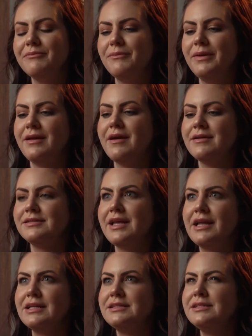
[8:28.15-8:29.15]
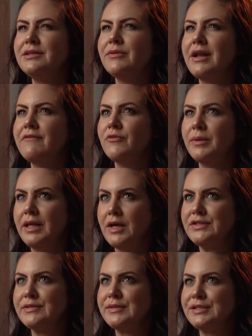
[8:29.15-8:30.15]
because I could see what everybody
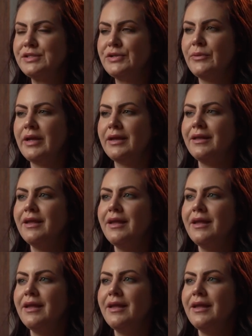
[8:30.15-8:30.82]
else was doing,